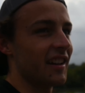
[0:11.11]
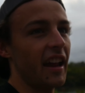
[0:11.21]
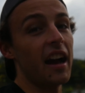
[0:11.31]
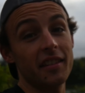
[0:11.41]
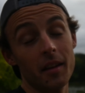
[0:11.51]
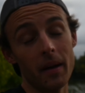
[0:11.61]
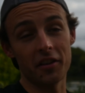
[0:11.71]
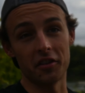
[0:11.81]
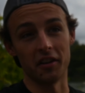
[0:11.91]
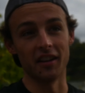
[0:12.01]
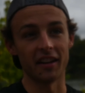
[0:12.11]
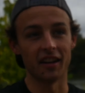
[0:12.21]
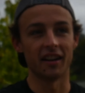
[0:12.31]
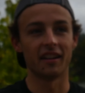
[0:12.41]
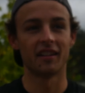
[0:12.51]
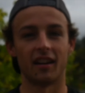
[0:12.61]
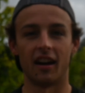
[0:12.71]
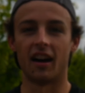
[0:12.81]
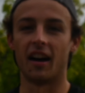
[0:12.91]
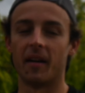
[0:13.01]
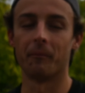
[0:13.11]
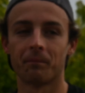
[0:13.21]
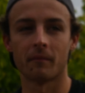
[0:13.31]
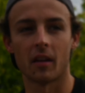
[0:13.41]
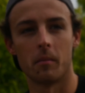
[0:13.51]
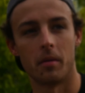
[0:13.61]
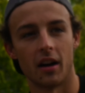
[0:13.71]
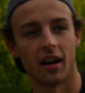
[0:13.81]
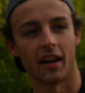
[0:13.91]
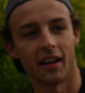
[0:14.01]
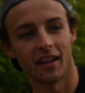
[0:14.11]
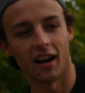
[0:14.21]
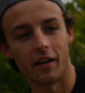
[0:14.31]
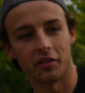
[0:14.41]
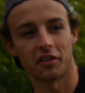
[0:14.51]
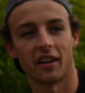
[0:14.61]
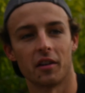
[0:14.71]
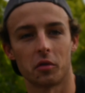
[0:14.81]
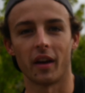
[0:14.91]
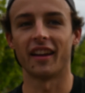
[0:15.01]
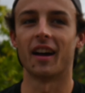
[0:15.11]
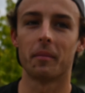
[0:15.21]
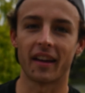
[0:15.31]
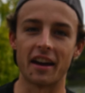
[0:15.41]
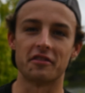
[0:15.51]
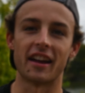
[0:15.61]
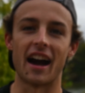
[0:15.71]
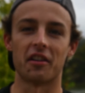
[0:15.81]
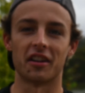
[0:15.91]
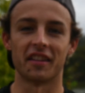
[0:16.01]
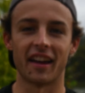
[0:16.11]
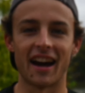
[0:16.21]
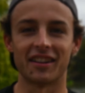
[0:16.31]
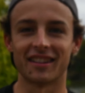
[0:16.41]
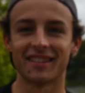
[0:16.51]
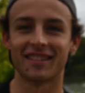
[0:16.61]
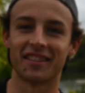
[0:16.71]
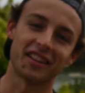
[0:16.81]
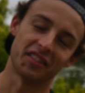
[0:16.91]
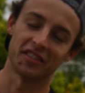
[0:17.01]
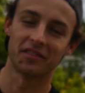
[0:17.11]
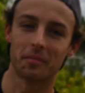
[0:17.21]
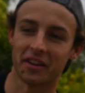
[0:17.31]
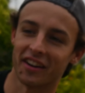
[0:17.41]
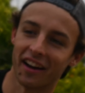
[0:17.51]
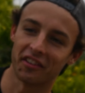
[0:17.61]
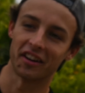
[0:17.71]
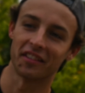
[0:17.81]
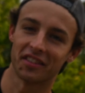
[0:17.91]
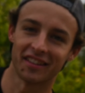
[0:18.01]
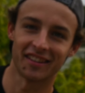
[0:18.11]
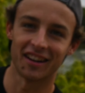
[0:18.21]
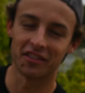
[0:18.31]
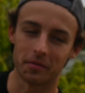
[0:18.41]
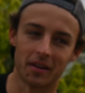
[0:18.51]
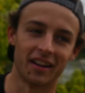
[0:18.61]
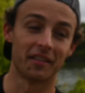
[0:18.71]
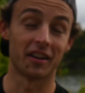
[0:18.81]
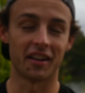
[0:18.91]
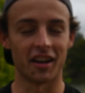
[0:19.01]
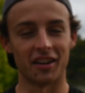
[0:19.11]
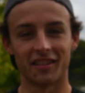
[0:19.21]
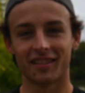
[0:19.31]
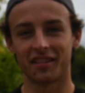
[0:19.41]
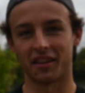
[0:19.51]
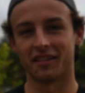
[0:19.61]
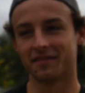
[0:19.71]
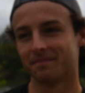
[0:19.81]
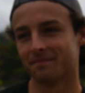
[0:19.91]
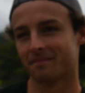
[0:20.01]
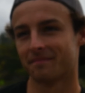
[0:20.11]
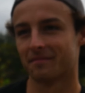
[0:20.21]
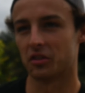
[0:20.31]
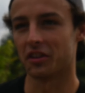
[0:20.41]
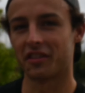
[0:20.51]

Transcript: Yeah, I slept actually really good. But obviously I was waking up like every hour on the hour just because of pre-race nerves and stuff, but I'm good to go, so we'll